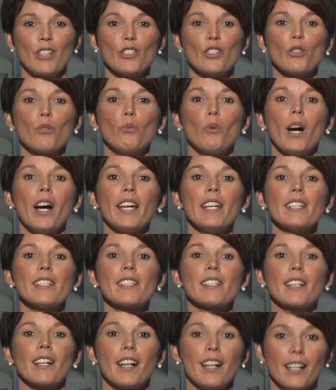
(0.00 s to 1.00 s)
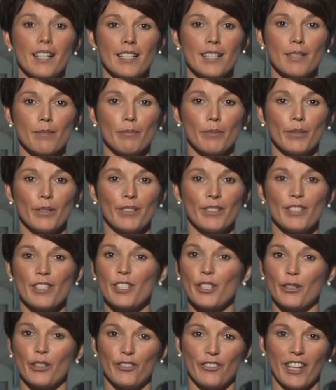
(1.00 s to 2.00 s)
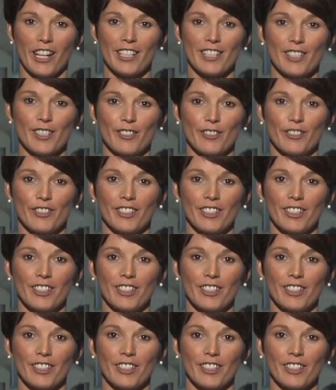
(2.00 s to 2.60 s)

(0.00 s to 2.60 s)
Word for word: So why is CUSP so effective?